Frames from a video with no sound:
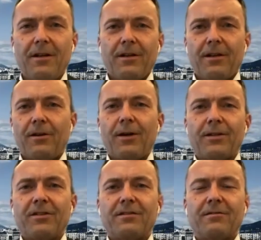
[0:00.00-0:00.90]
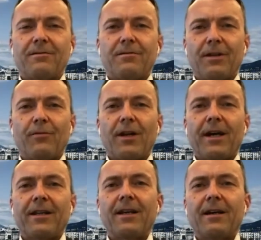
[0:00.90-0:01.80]
You know, just to give you an
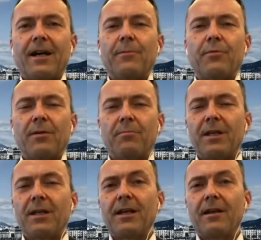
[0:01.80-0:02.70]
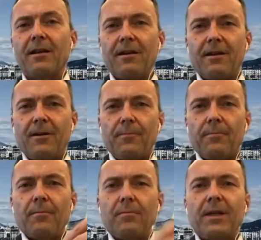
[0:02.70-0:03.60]
idea, hybrid meaning
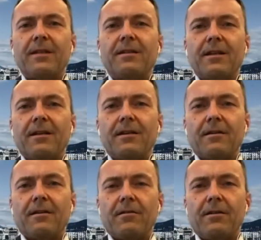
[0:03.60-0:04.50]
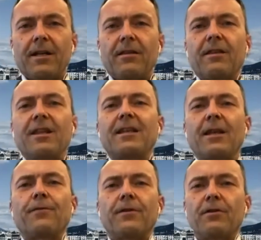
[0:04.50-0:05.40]
meeting in 3
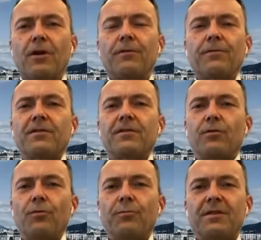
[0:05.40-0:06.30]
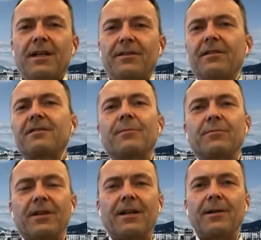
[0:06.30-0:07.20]
different conference rooms at the same
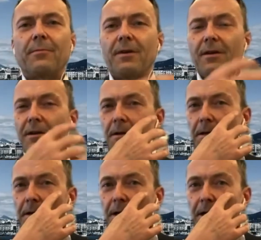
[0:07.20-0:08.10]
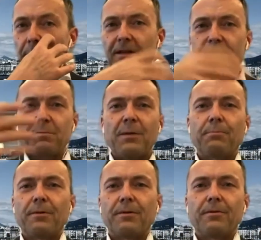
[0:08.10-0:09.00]
time, plus
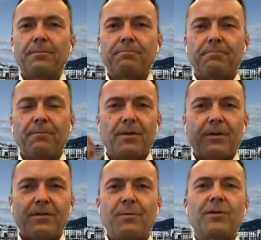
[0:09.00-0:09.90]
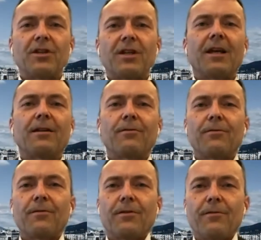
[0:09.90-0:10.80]
people switching
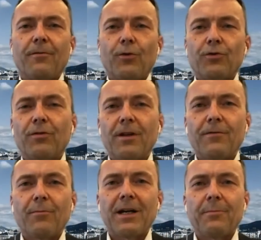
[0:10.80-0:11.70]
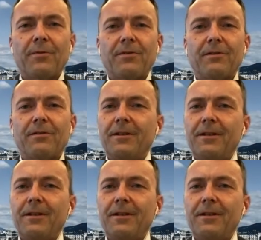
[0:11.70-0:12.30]
in virtually from Capitol.